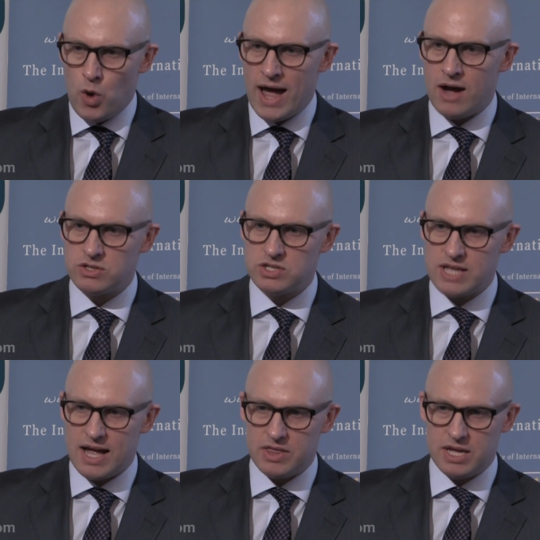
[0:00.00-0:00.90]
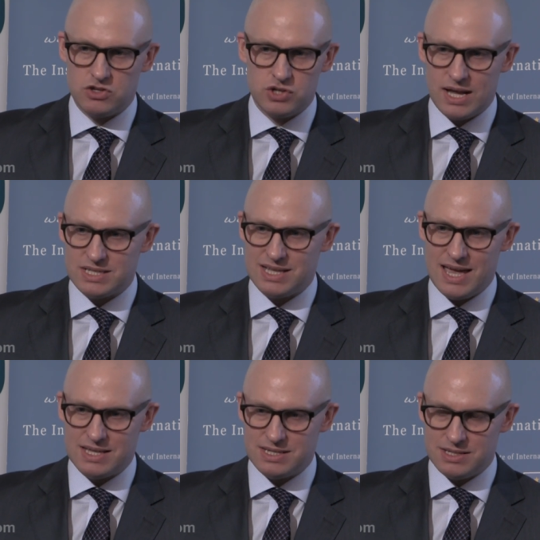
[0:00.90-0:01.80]
how does that then
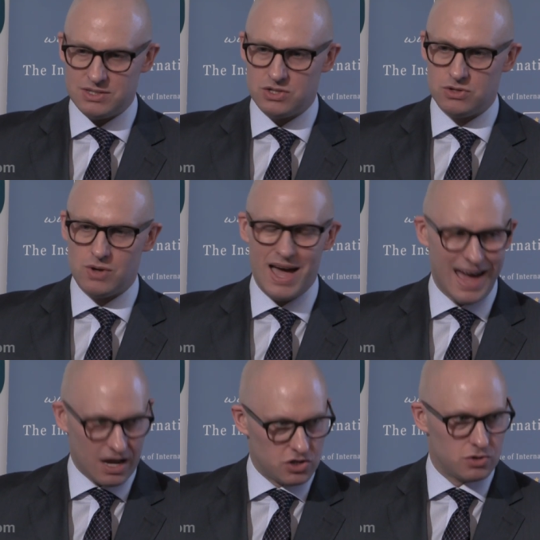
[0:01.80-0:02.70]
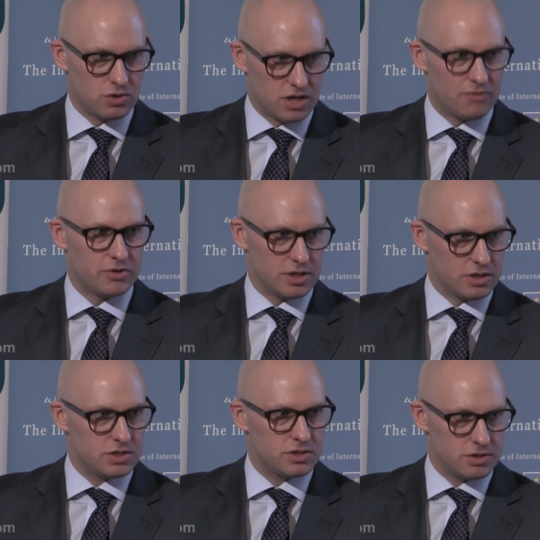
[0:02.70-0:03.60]
translate into actual
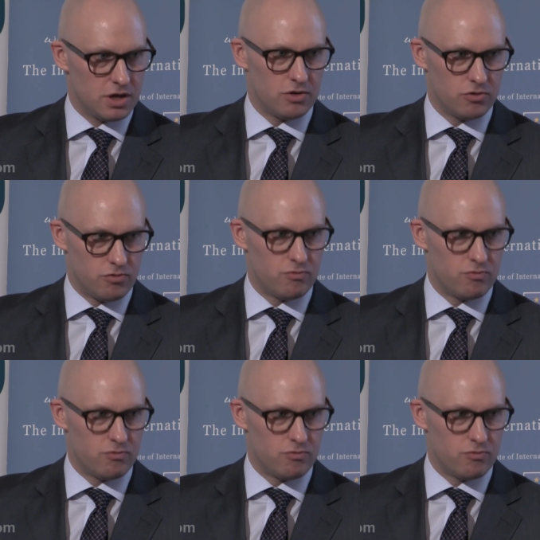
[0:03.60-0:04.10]
governance and